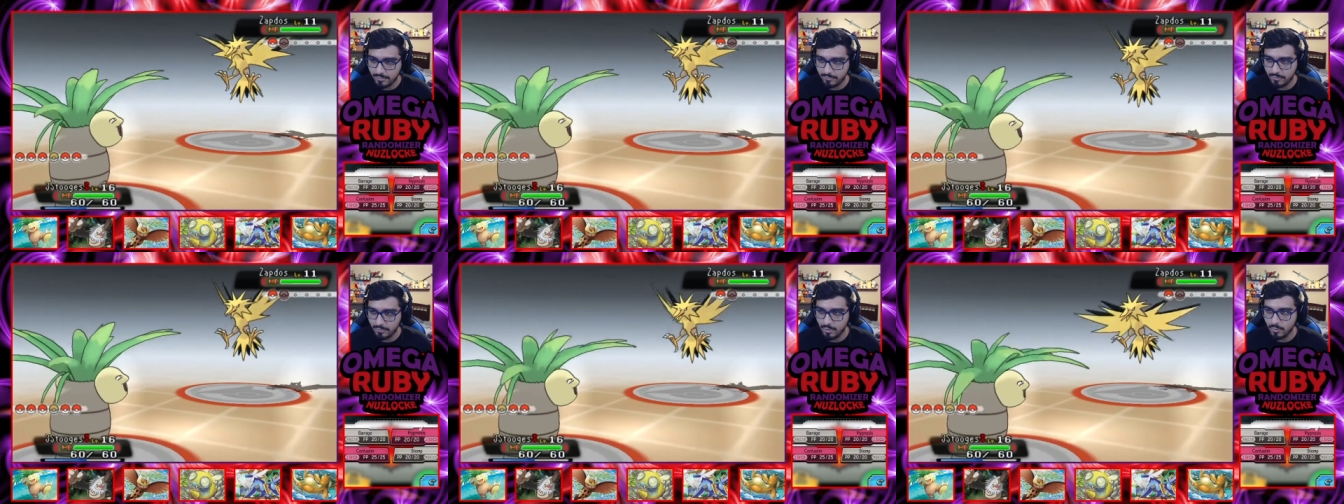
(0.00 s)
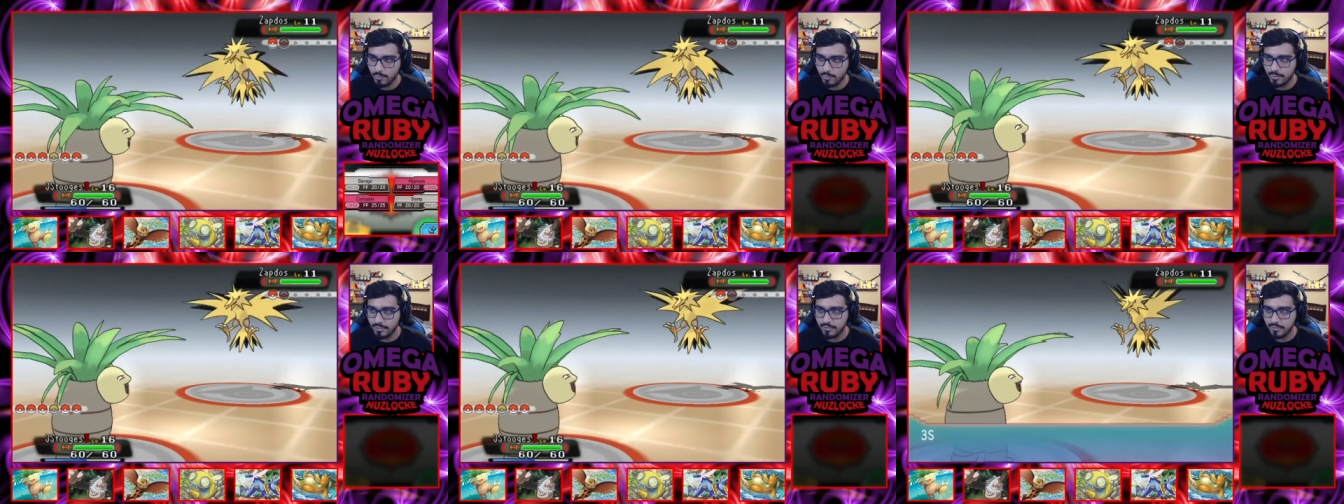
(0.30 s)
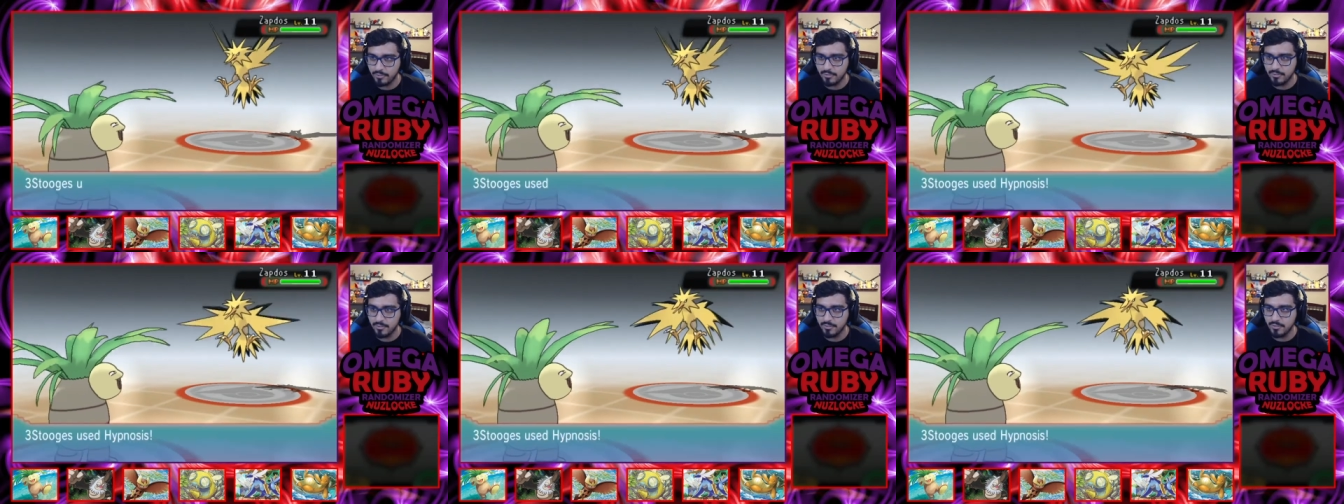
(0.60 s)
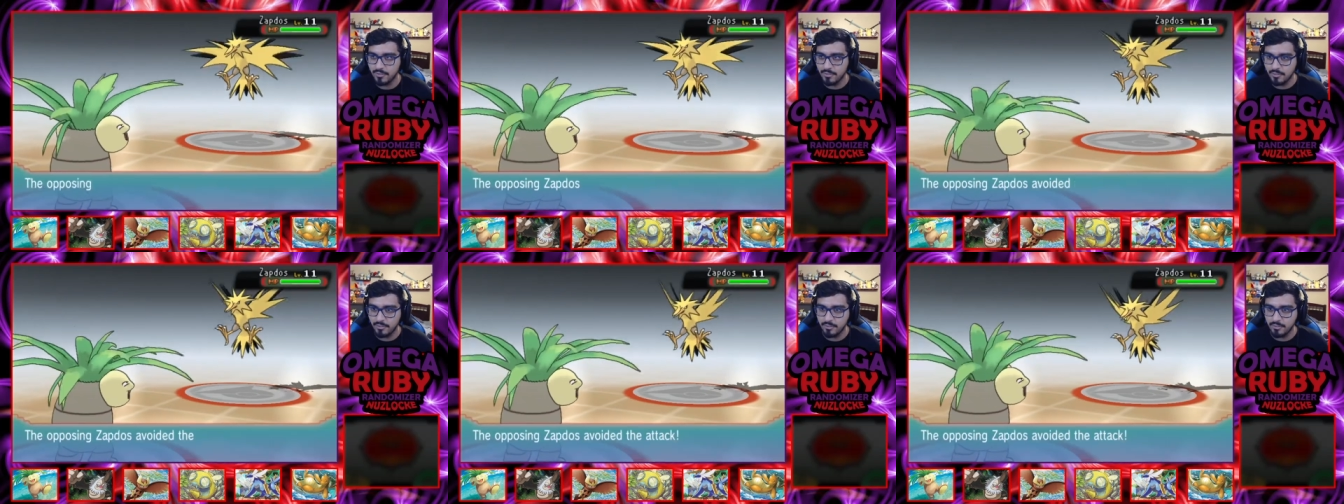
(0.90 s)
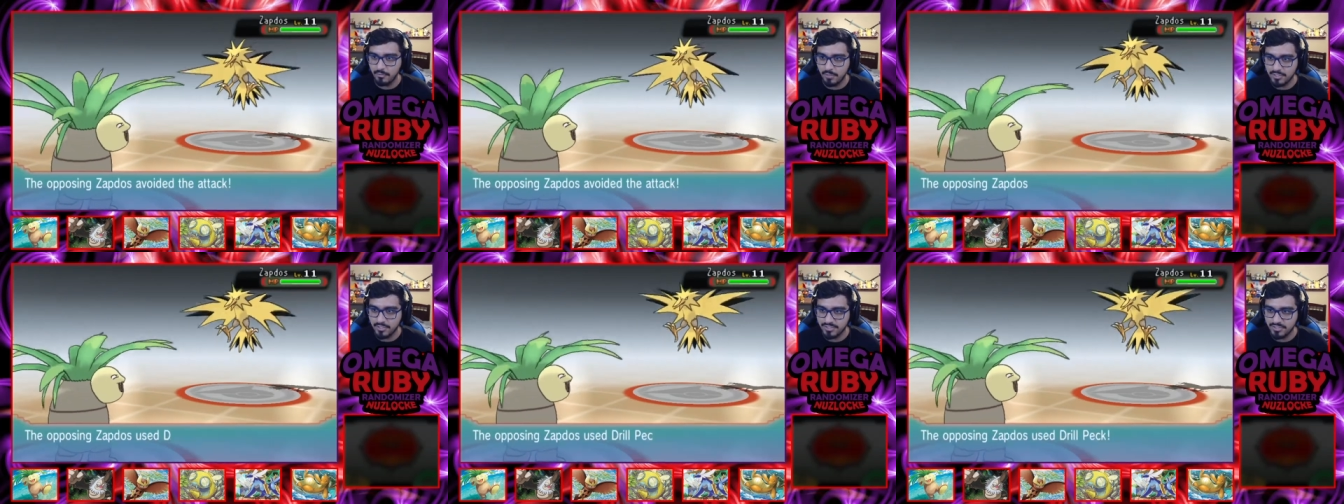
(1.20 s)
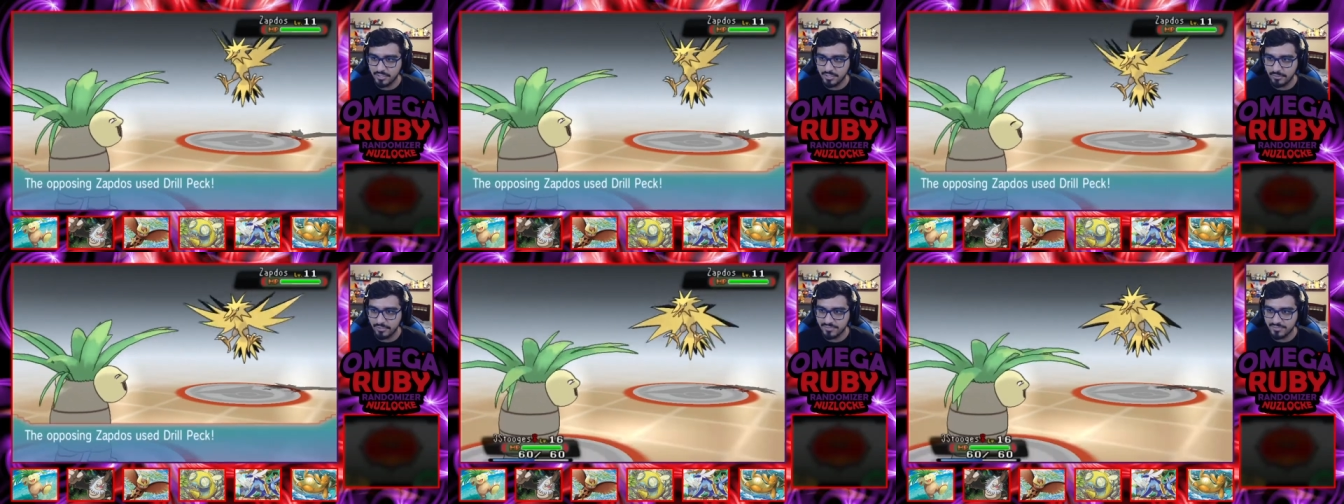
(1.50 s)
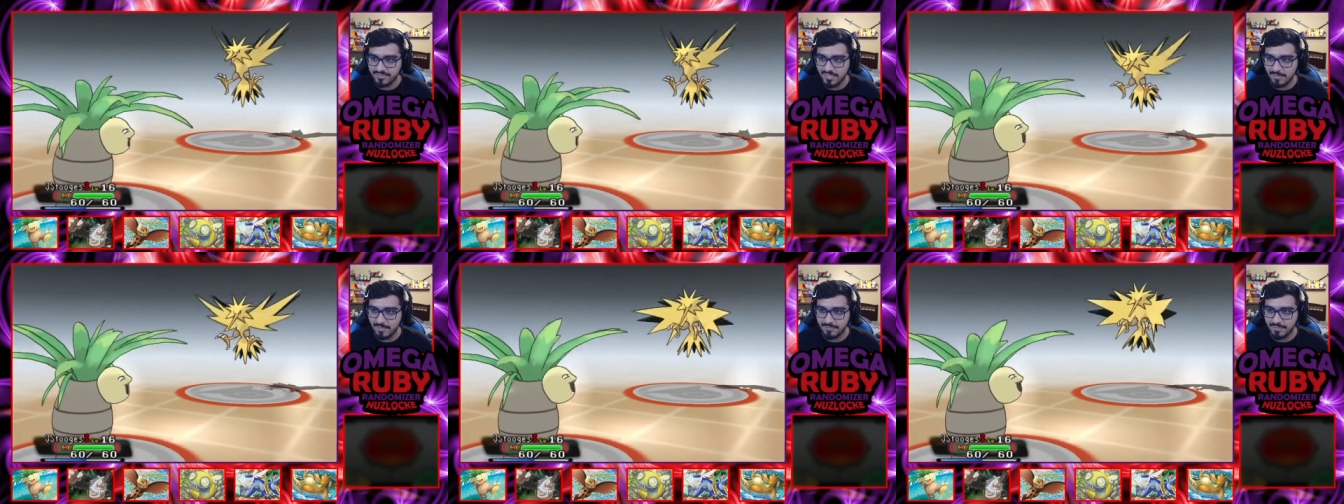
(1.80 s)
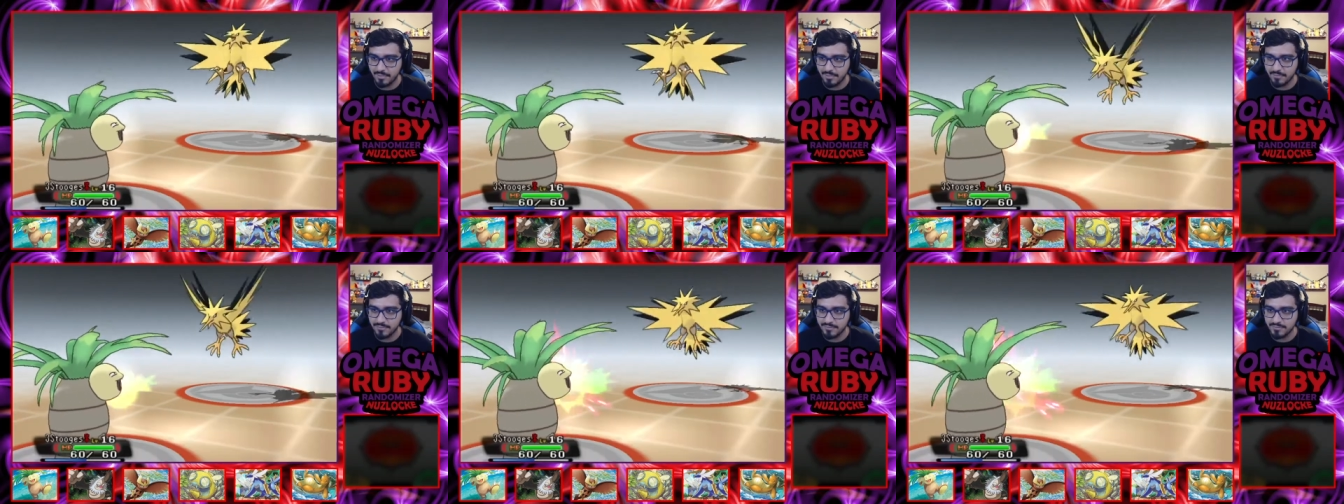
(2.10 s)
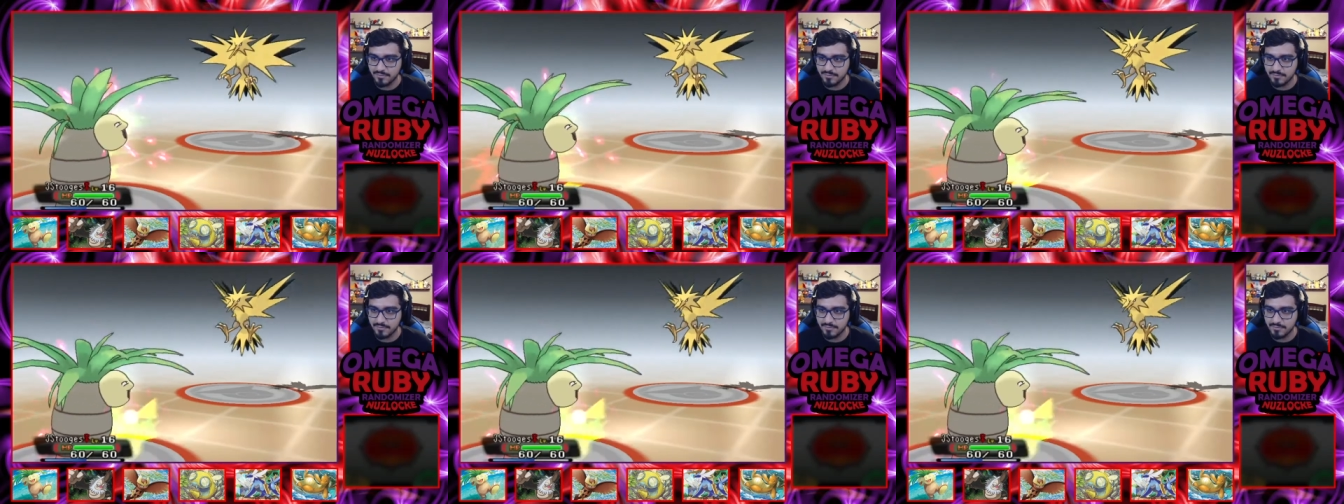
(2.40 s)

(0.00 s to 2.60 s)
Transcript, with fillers: of nowhere, you know legendary Zapdos.